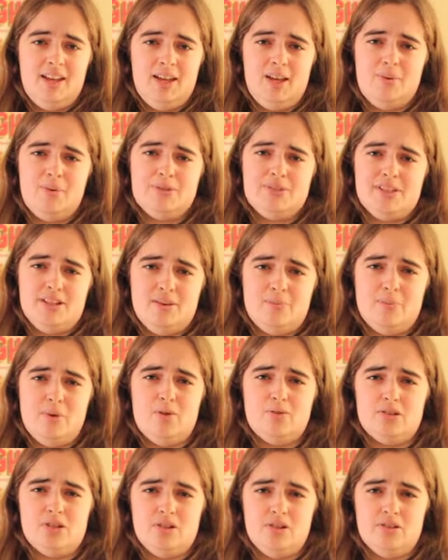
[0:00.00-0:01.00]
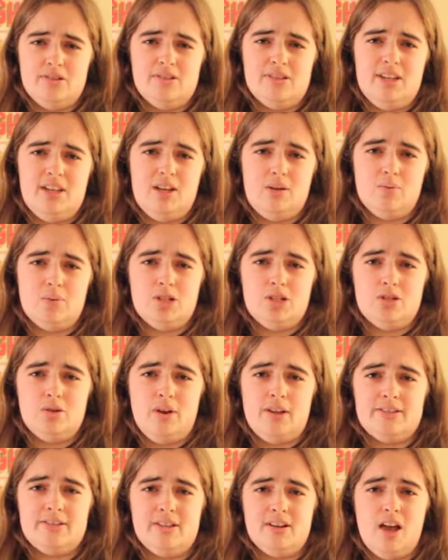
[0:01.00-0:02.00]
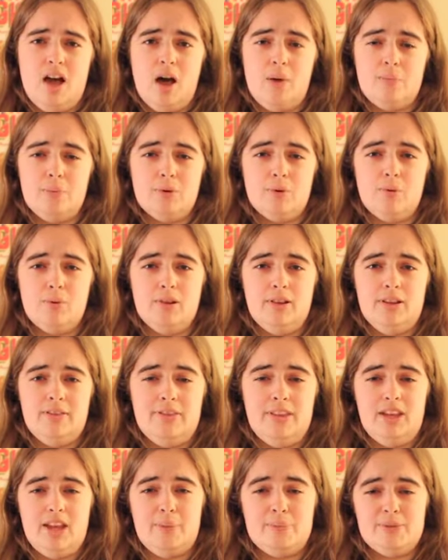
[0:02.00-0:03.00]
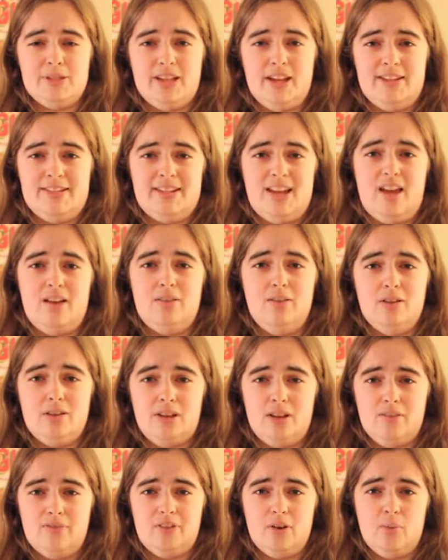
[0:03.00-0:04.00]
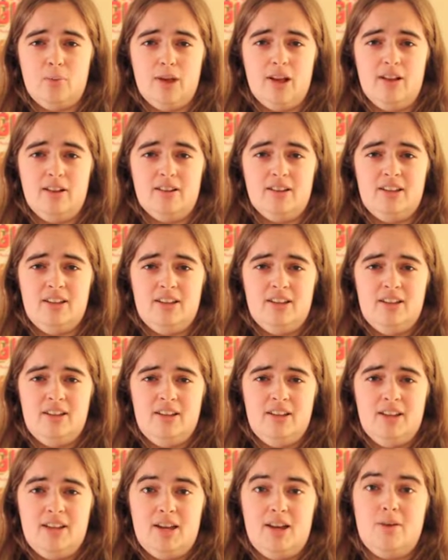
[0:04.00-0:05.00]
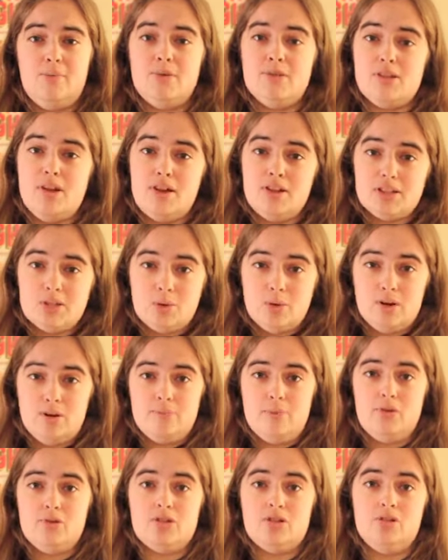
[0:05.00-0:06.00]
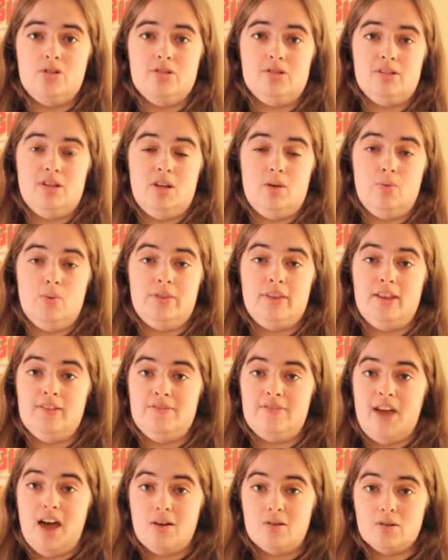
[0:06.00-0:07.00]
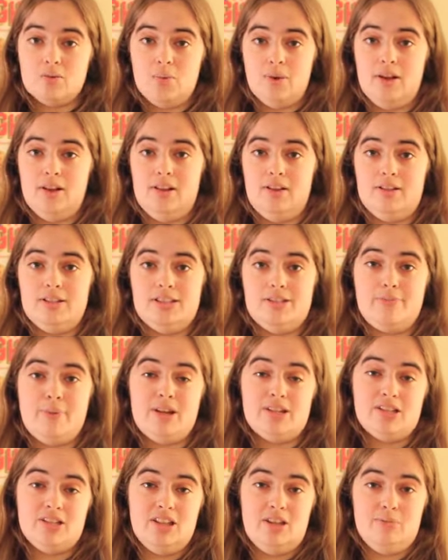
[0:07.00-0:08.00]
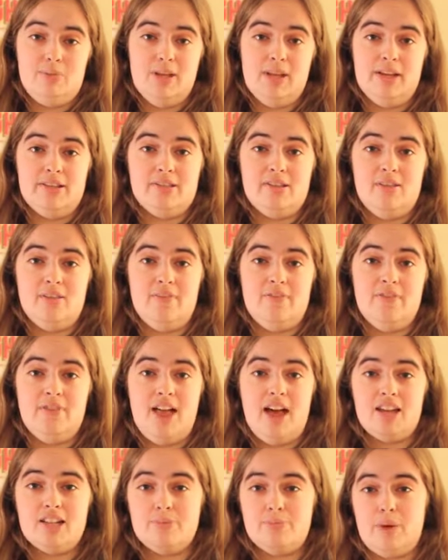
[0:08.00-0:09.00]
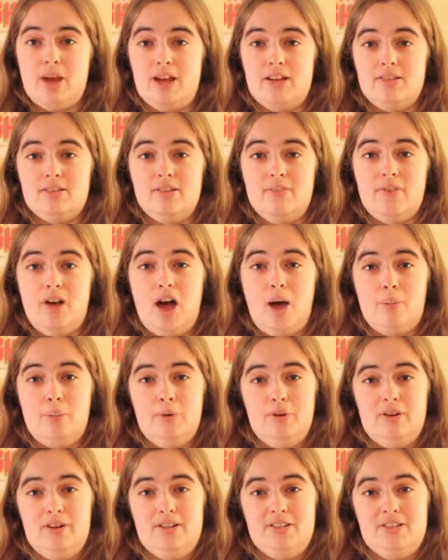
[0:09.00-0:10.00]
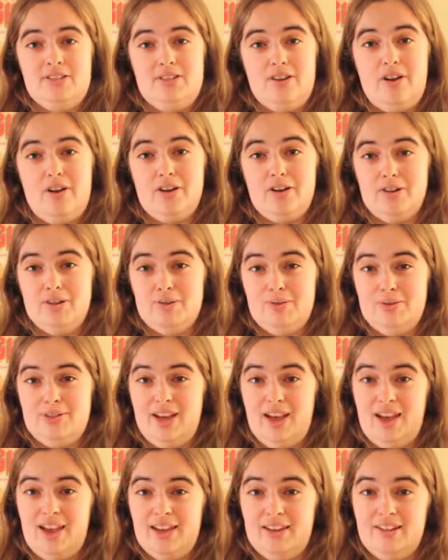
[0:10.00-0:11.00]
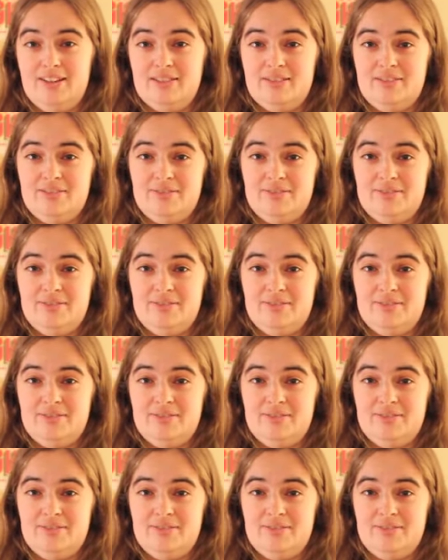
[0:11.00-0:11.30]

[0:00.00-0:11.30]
It was an emotional scene when Joyce and Hopper were in the Upside Down looking for Will, and it was also an emotional scene when they found Will, especially because of the flashbacks of Hopper and his daughter who died.